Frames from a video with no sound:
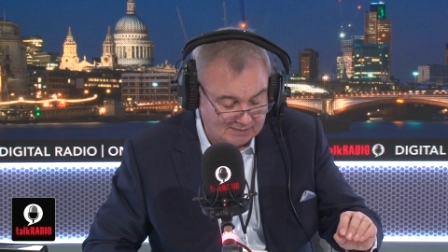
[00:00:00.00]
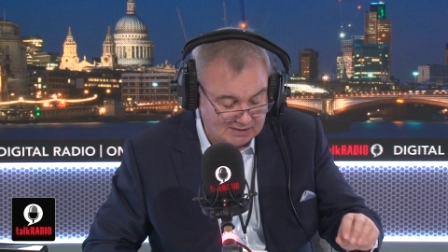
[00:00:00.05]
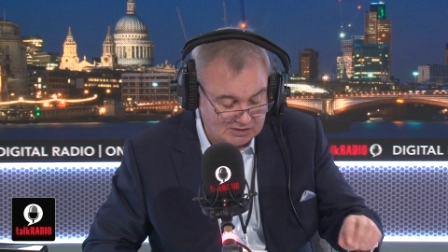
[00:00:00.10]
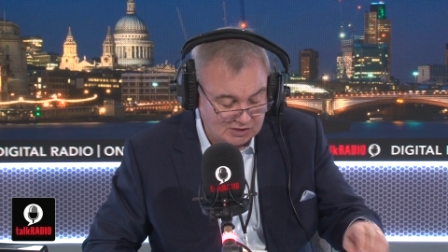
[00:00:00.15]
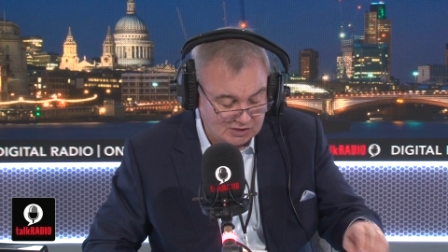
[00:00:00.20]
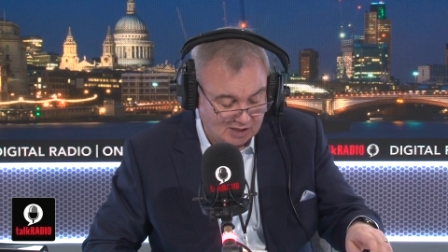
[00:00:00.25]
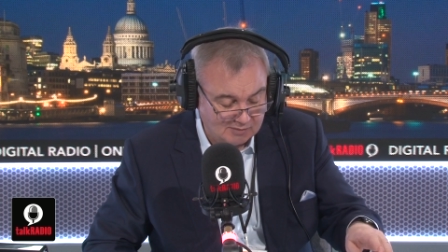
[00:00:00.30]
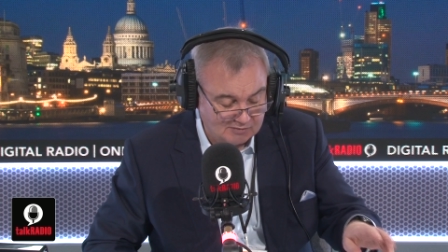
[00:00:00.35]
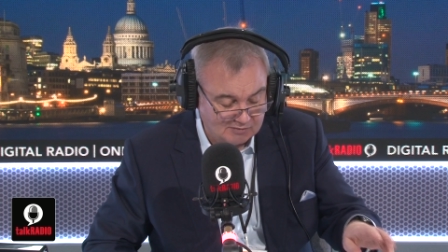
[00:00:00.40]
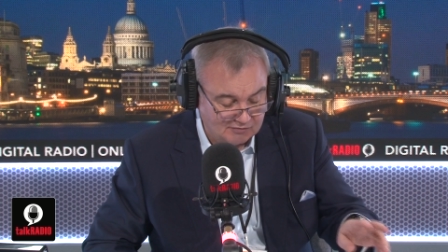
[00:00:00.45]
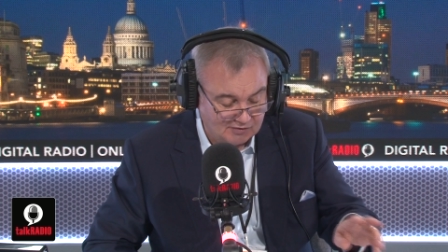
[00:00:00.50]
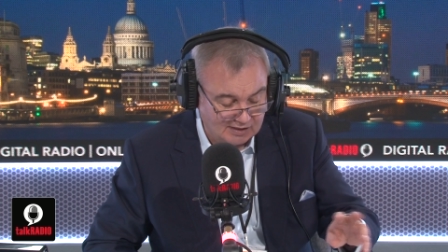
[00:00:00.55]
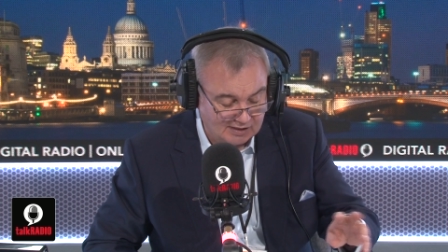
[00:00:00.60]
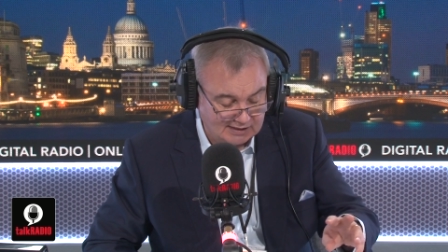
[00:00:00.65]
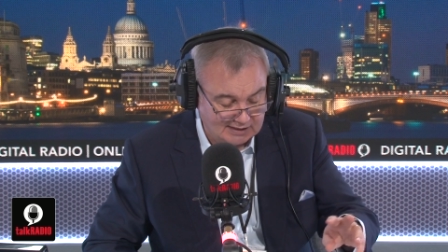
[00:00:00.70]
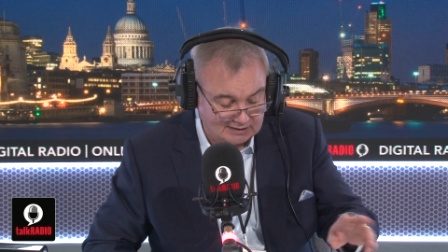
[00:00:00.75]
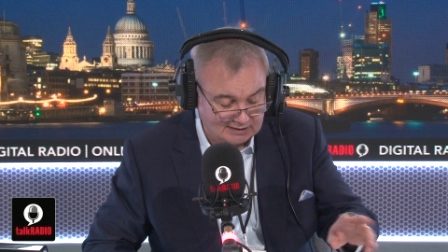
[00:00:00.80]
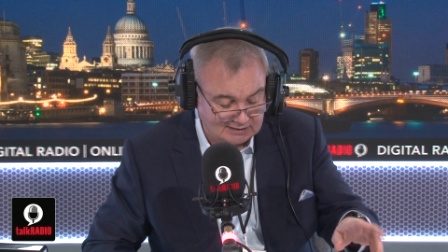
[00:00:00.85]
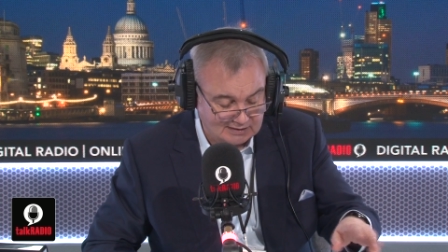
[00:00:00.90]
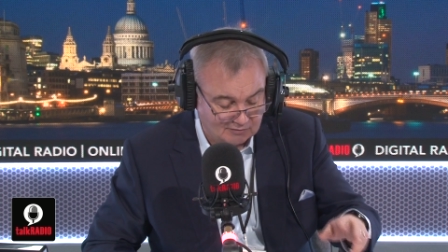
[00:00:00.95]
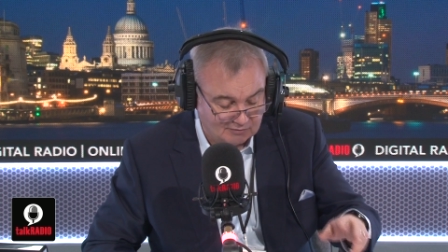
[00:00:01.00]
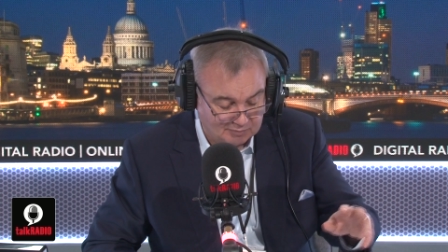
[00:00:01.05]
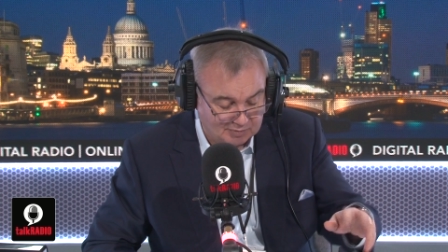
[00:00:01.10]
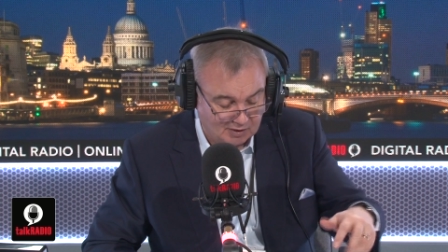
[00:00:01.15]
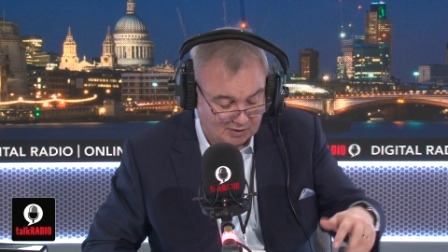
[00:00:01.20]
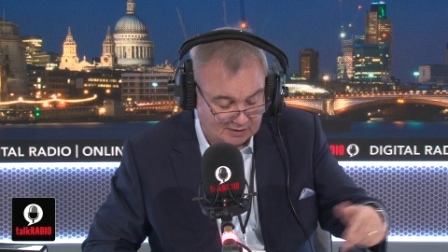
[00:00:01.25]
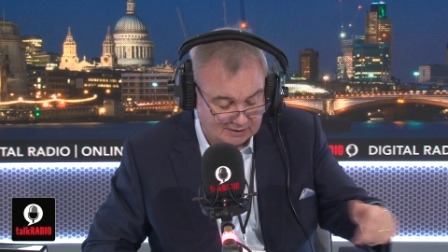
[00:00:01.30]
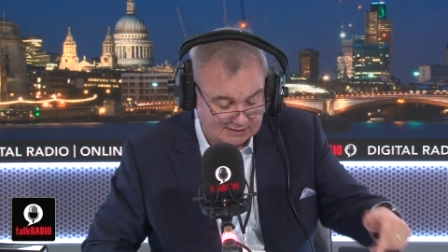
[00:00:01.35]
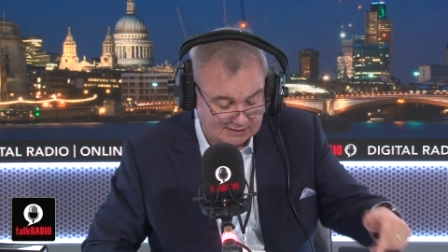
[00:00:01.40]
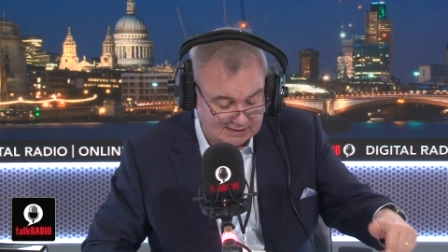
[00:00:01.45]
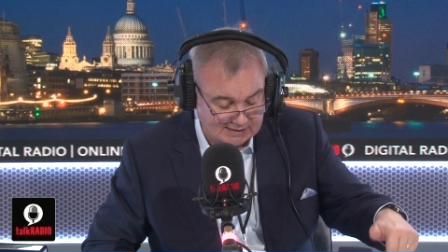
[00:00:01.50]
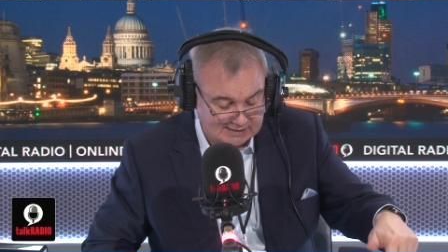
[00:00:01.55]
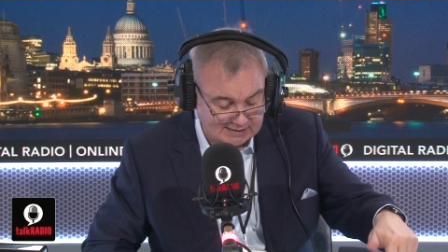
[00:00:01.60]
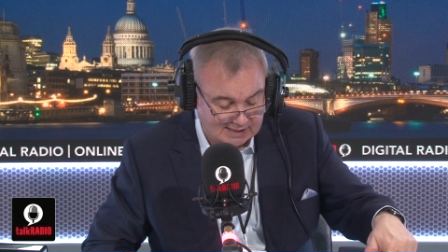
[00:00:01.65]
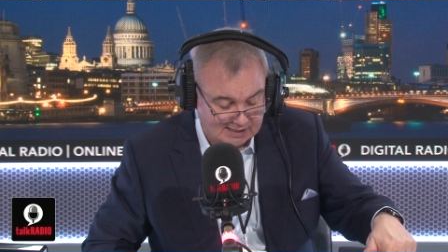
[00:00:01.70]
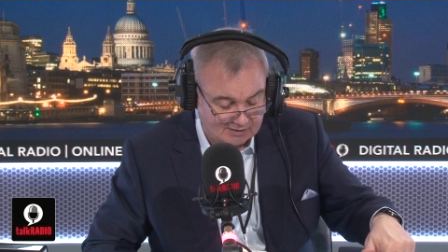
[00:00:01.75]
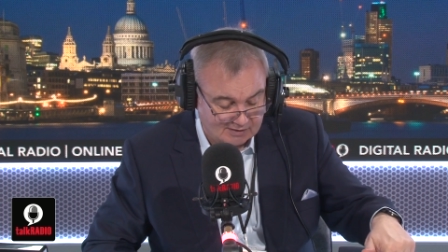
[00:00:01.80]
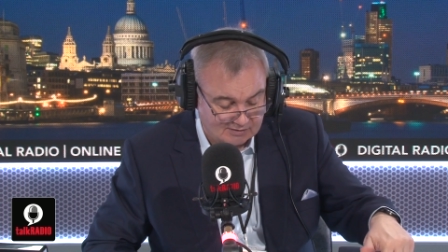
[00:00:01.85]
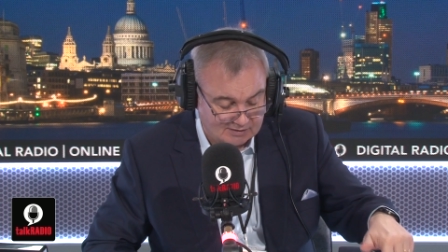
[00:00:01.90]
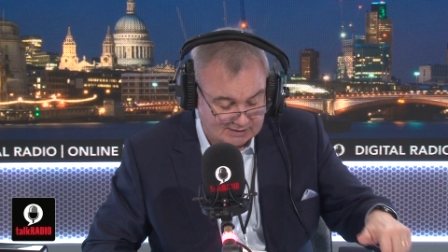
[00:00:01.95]
He's now been found guilty of plotting these
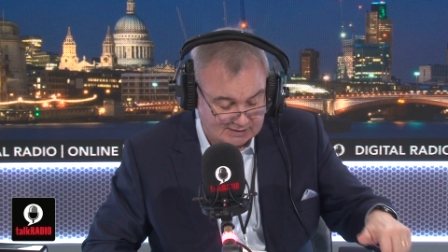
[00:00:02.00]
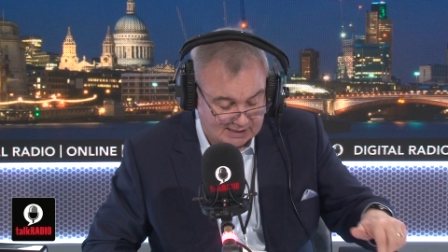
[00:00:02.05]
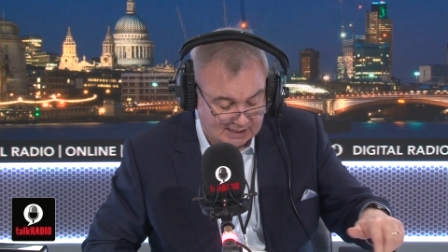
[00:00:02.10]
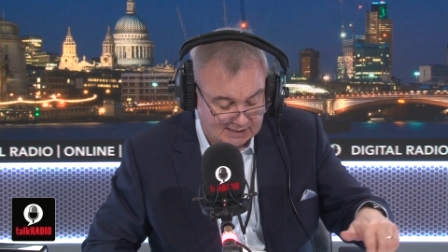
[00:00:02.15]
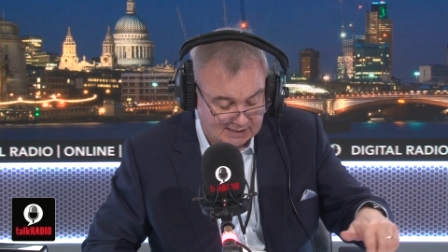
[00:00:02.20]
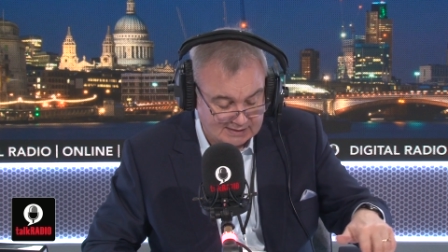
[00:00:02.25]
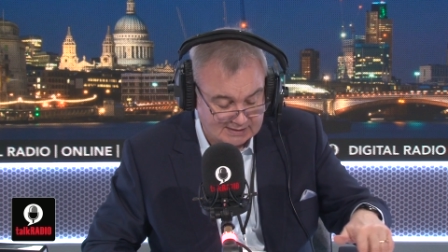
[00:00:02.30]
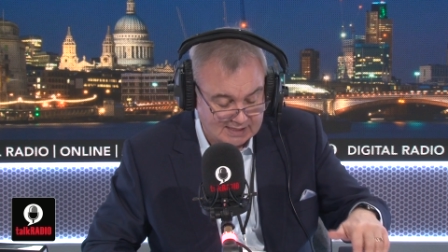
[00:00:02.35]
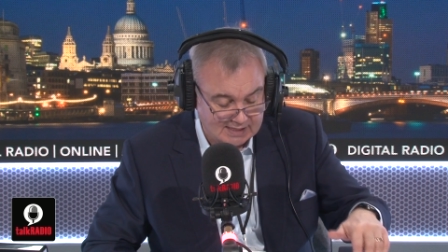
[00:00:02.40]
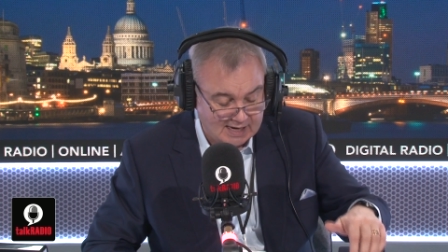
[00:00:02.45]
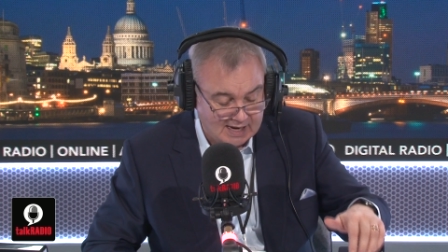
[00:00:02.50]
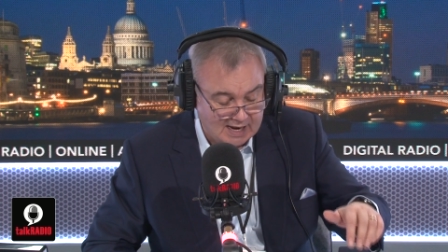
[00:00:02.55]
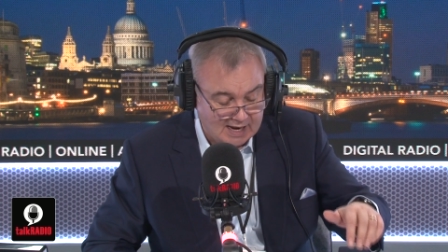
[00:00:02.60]
terror attacks.